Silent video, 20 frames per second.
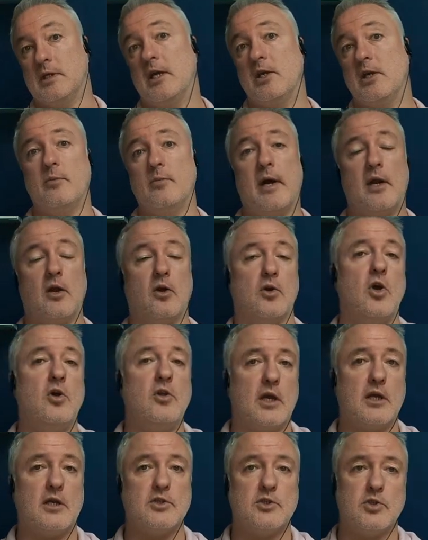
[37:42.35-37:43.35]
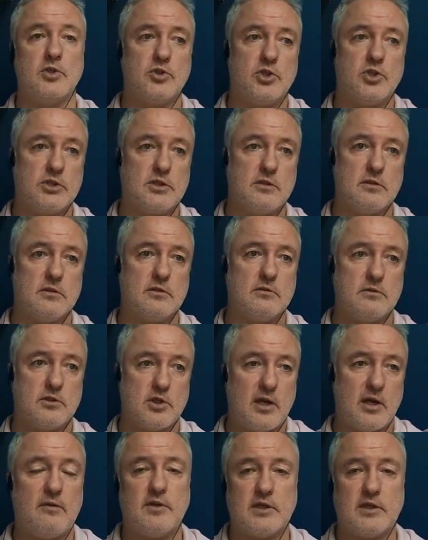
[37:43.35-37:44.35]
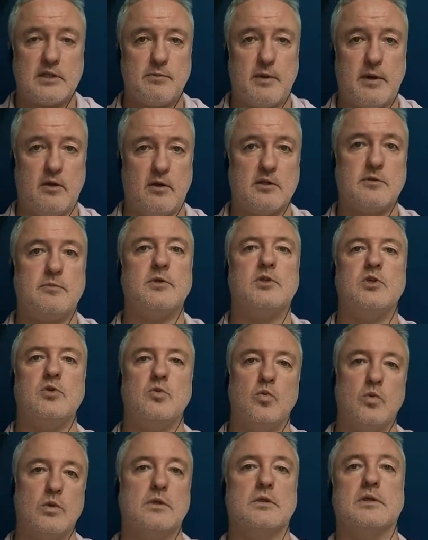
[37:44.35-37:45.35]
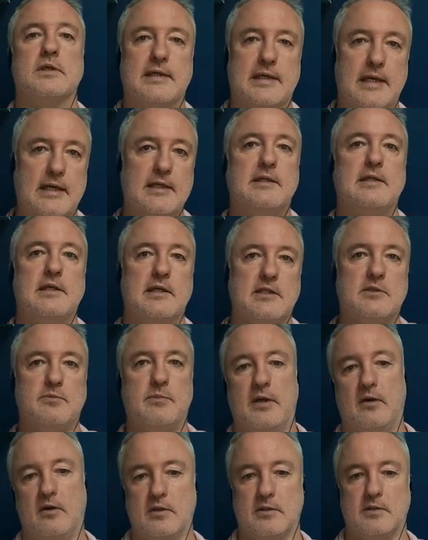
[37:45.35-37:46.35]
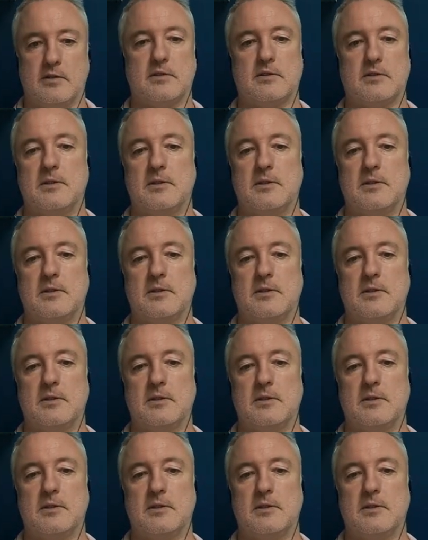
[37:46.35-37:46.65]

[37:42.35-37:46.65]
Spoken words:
Now, you might not know that because you just don't have the experience, but you will get the experience.